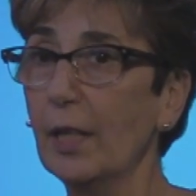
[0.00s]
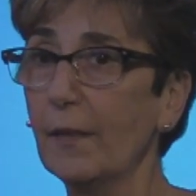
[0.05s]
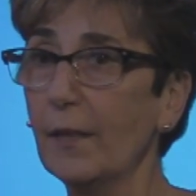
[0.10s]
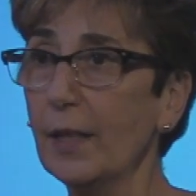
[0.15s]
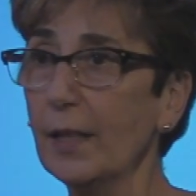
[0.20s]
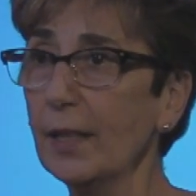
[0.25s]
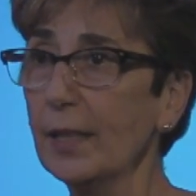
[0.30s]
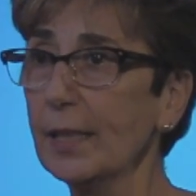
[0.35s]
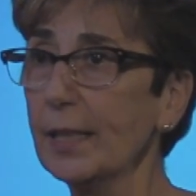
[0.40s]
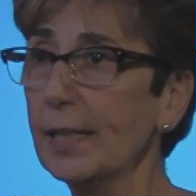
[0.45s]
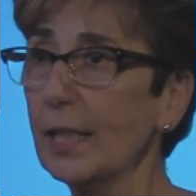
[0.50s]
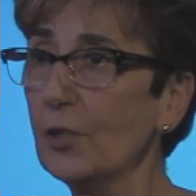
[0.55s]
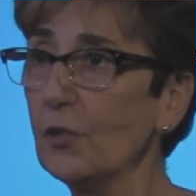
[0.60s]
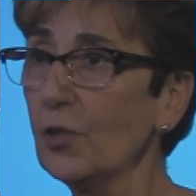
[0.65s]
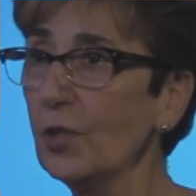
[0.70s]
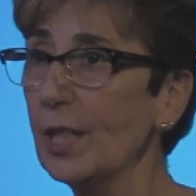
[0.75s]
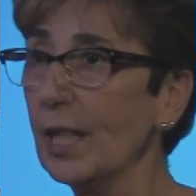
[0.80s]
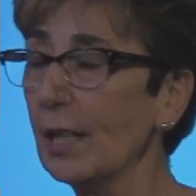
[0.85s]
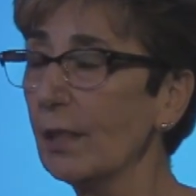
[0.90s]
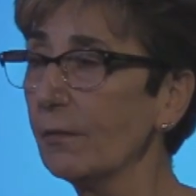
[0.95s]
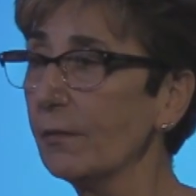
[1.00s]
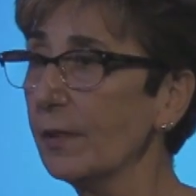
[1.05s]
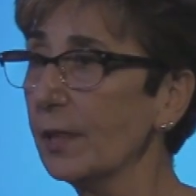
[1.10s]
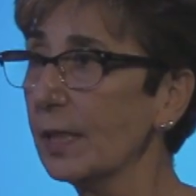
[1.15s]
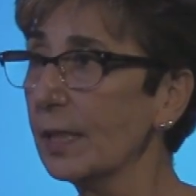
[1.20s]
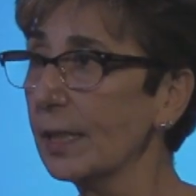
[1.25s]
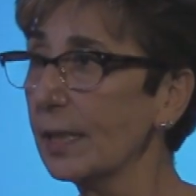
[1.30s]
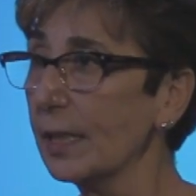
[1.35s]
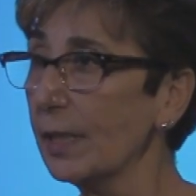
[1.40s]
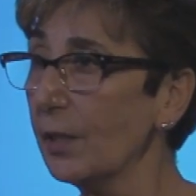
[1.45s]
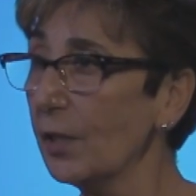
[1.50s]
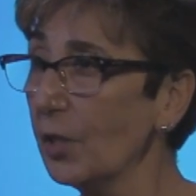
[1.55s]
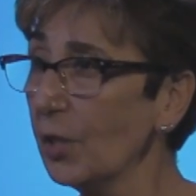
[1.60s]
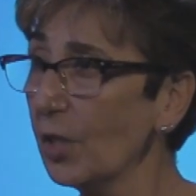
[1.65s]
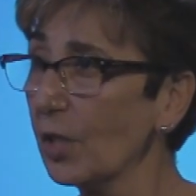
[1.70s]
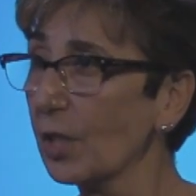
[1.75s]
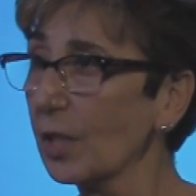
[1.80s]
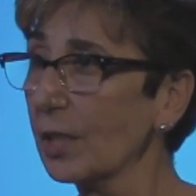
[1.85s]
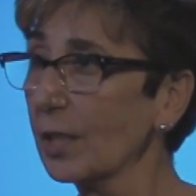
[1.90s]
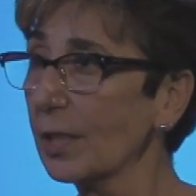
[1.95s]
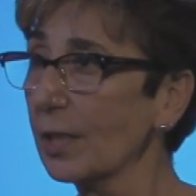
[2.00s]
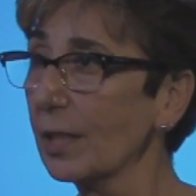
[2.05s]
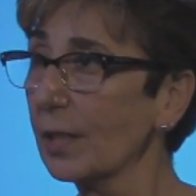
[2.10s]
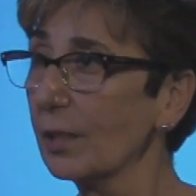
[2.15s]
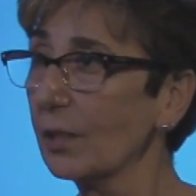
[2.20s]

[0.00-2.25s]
they're going to send you down to see the nurse.